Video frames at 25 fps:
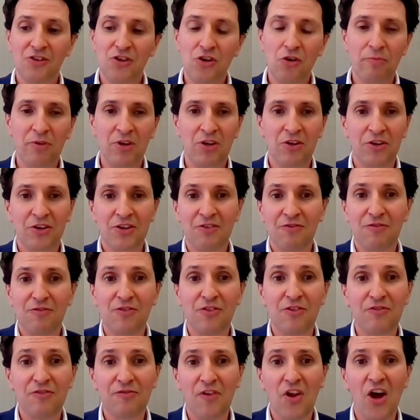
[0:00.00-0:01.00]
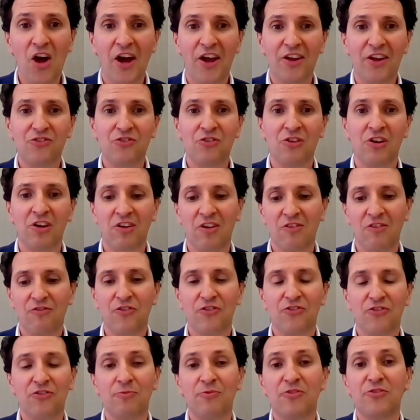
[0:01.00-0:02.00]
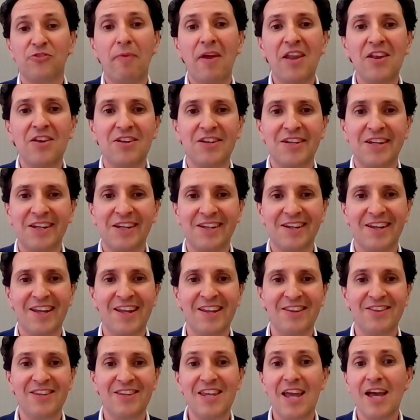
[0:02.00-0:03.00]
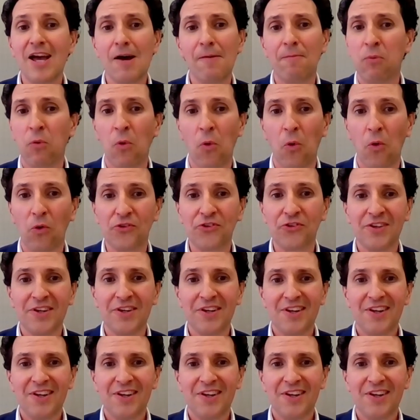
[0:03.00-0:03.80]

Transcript: you'll be looking for the flights. You're looking for some spending in the airport.